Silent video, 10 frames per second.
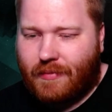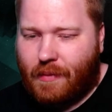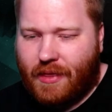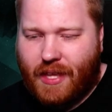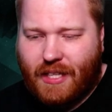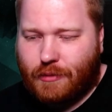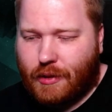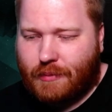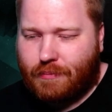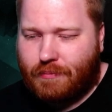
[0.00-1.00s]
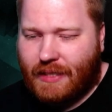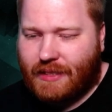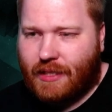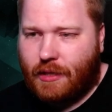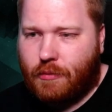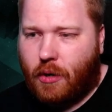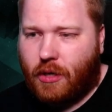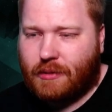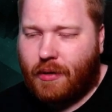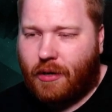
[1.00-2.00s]
I mean, that's what basically war
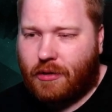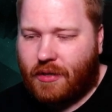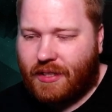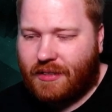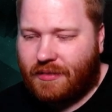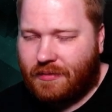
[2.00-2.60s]
is about, right?